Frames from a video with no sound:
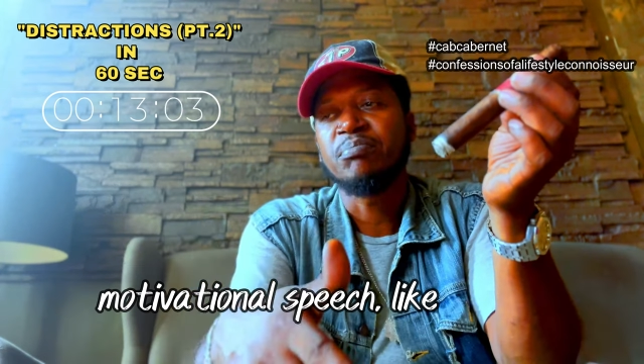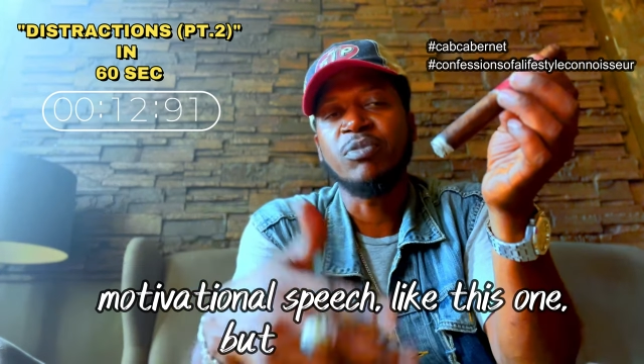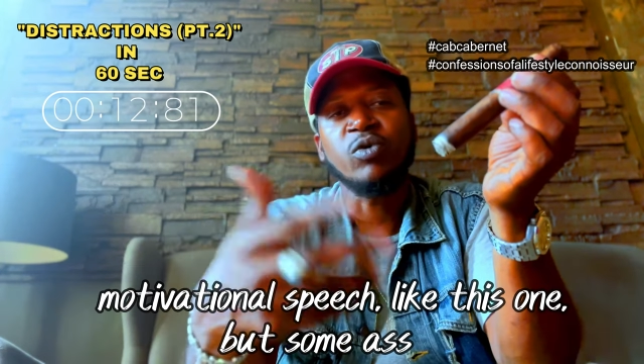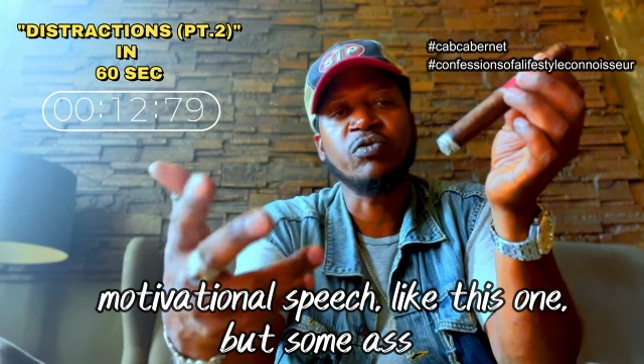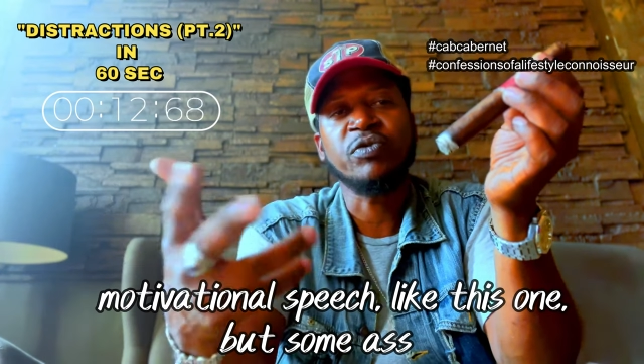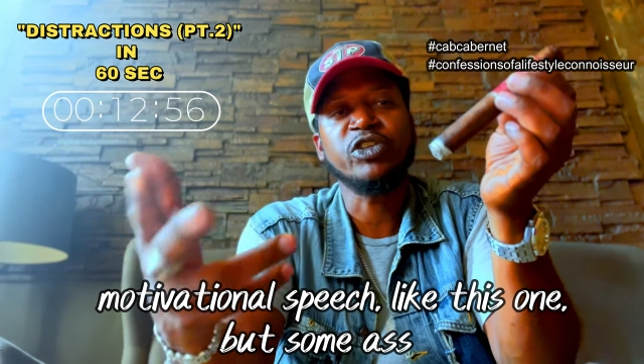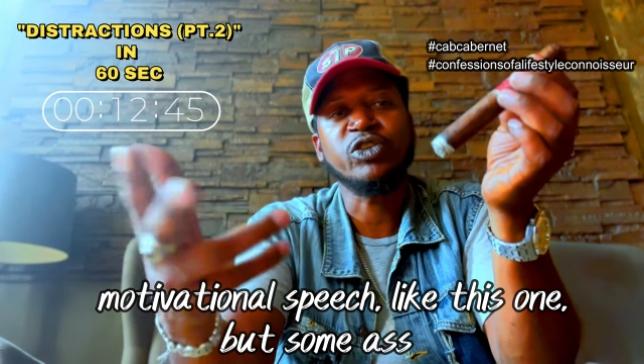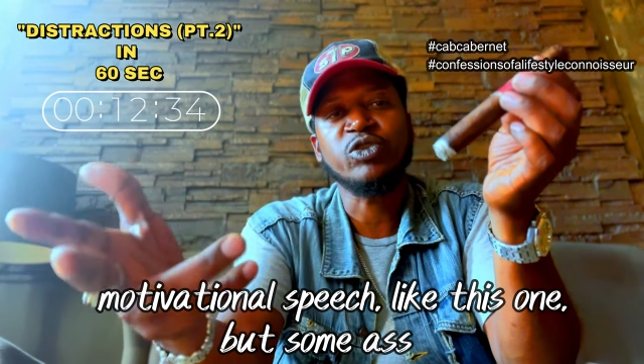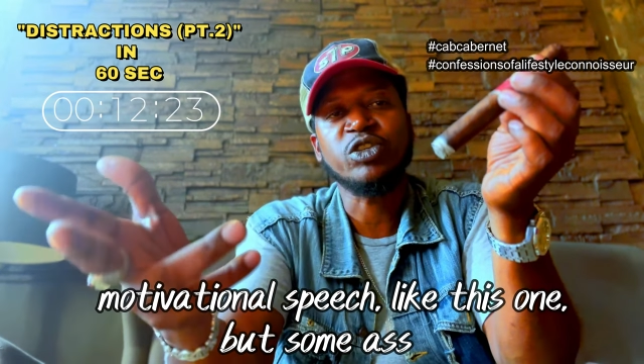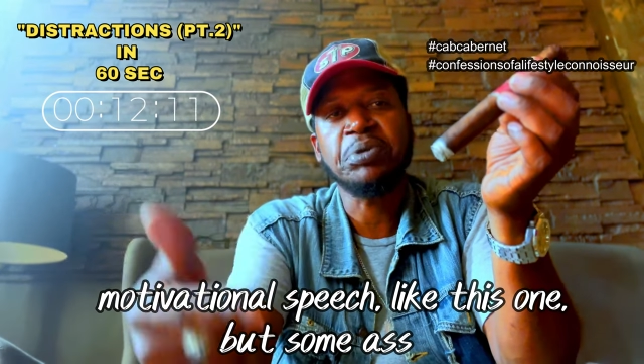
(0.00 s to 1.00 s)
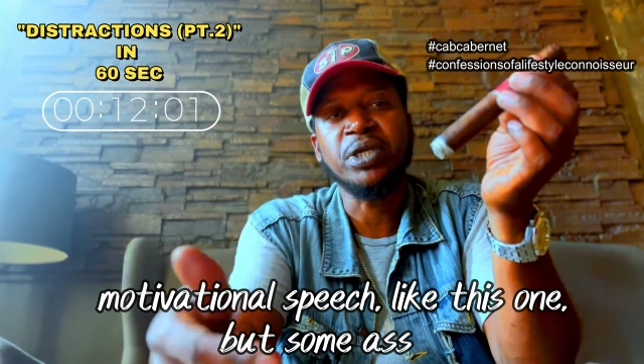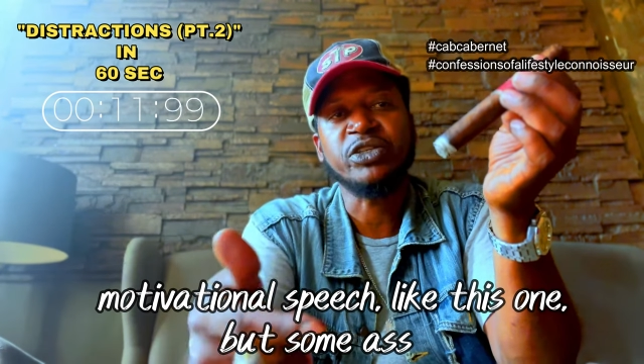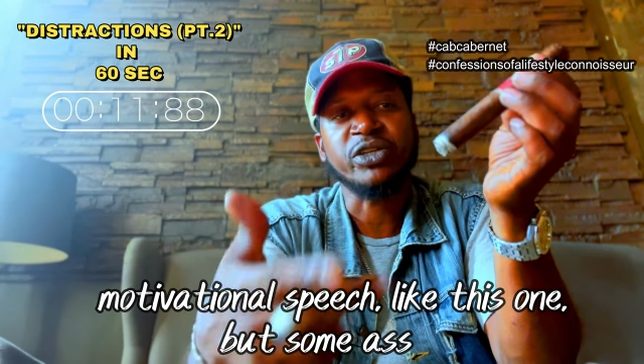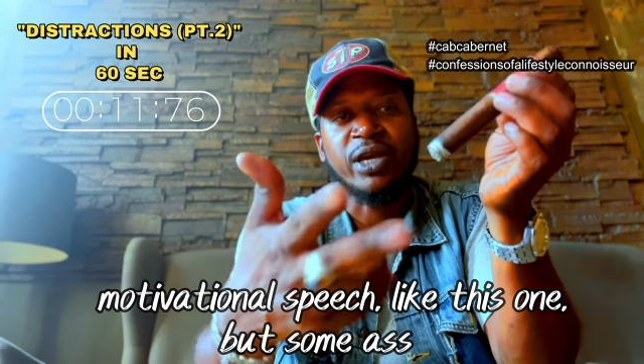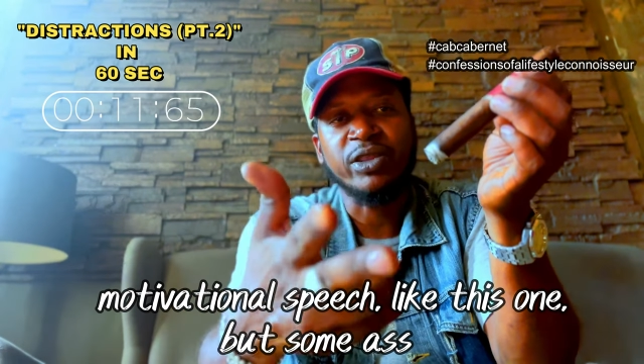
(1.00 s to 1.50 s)
motivational
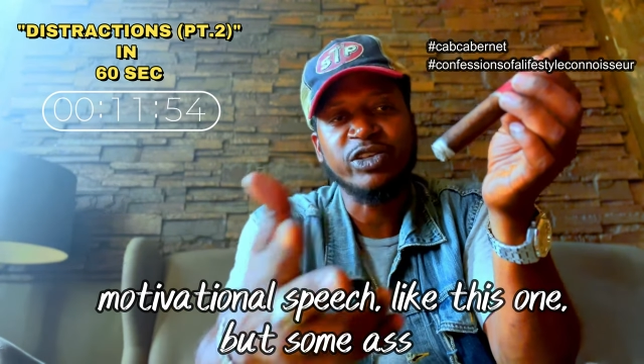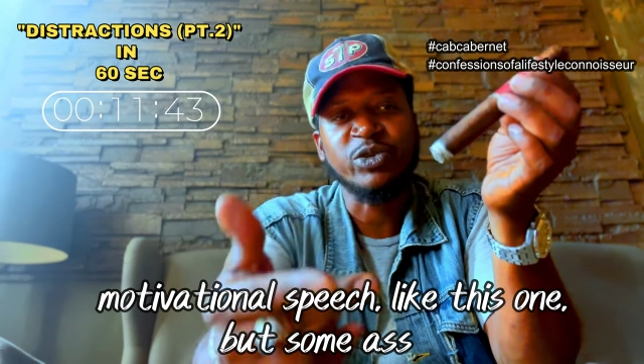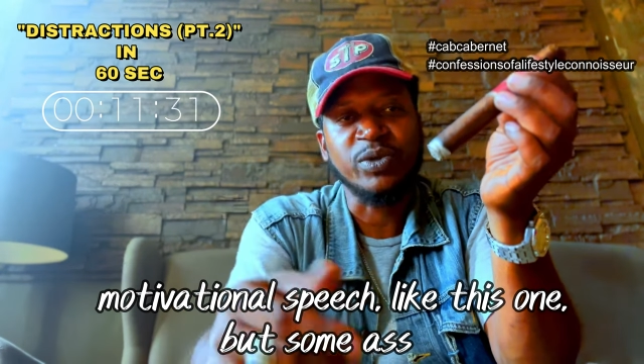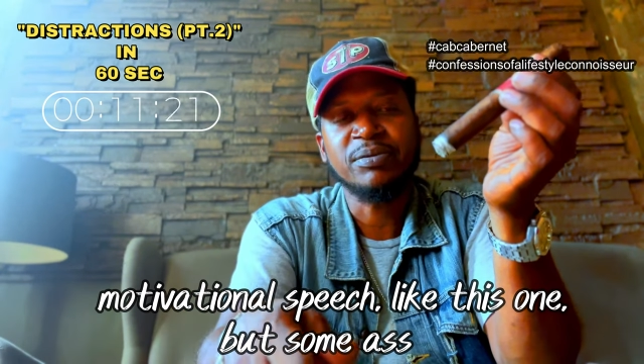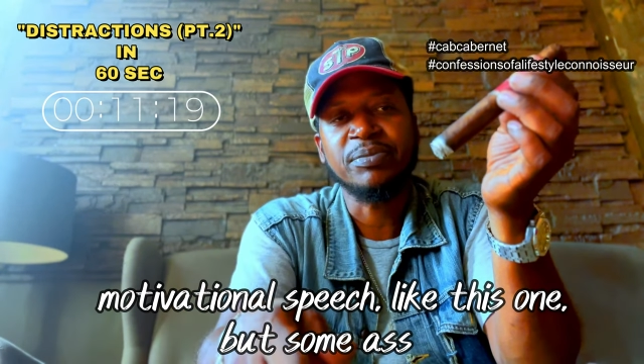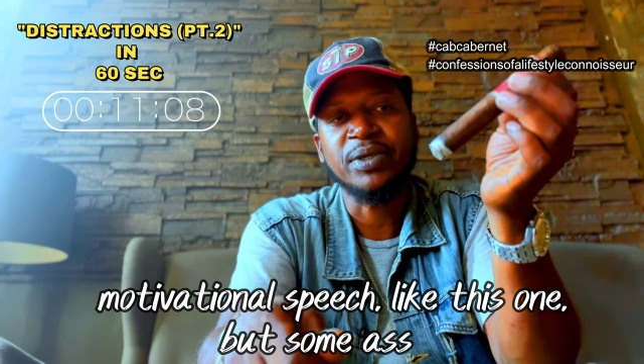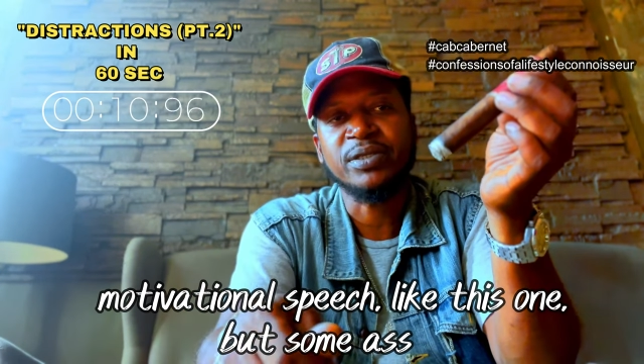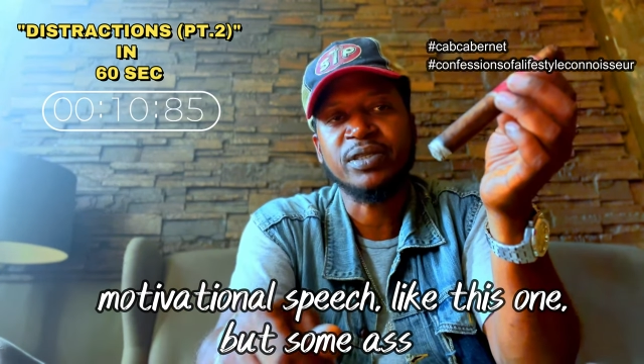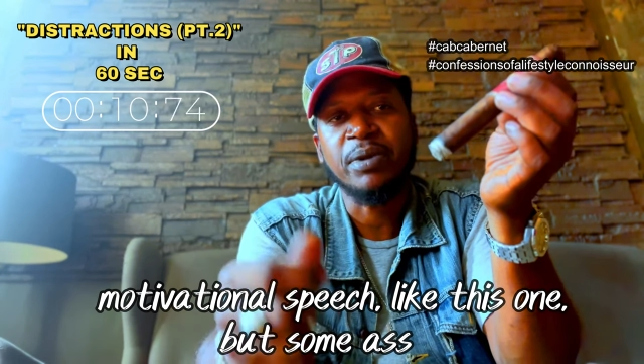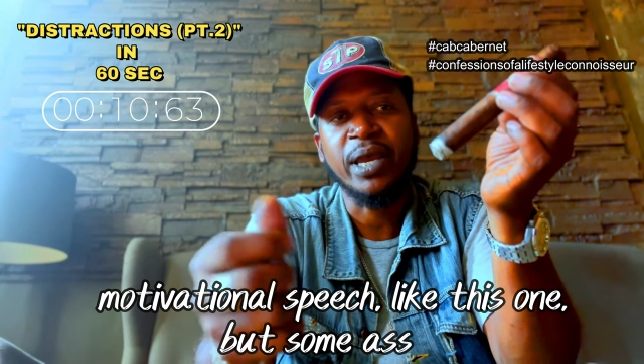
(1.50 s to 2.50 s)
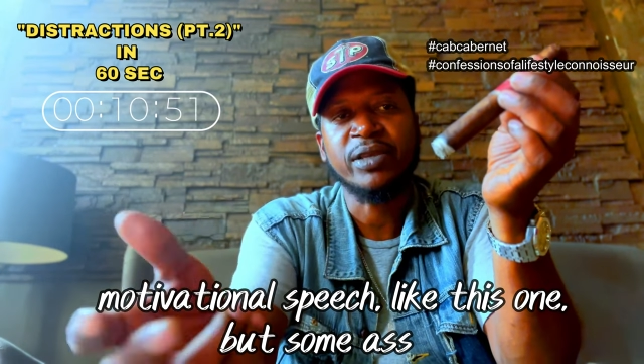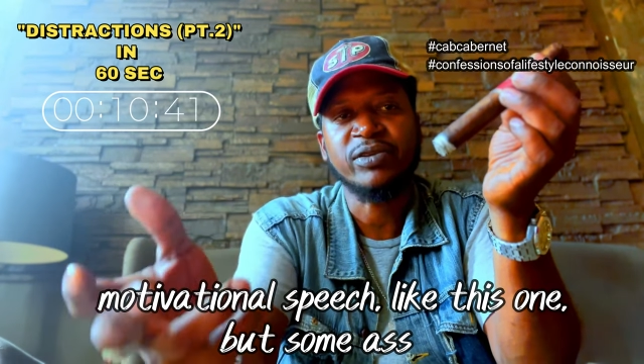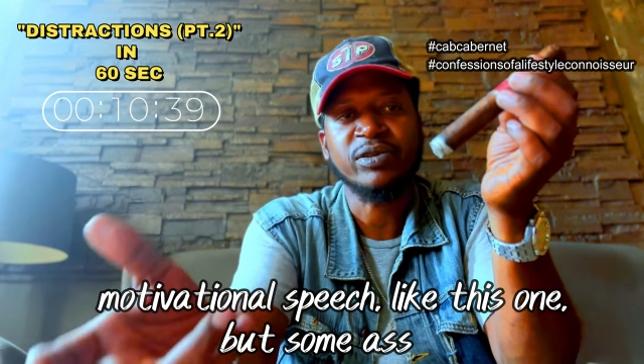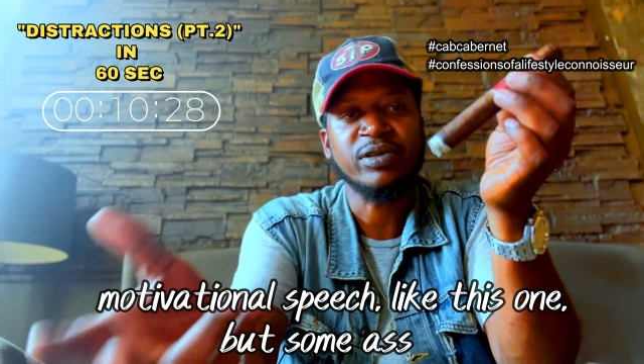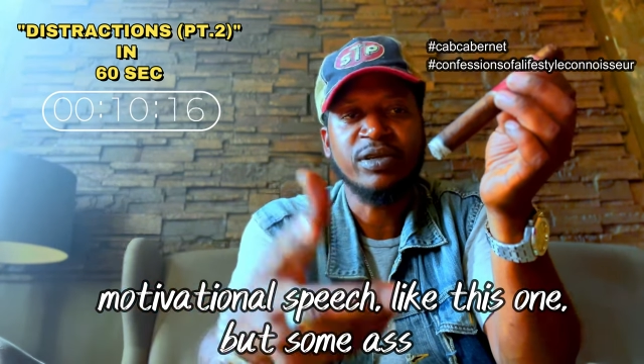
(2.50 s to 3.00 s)
speech like this one, but some
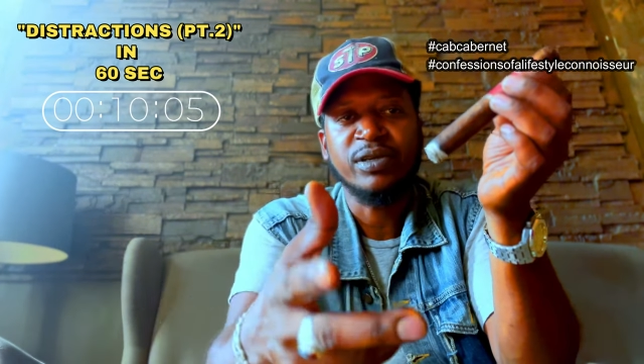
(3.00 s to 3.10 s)
ass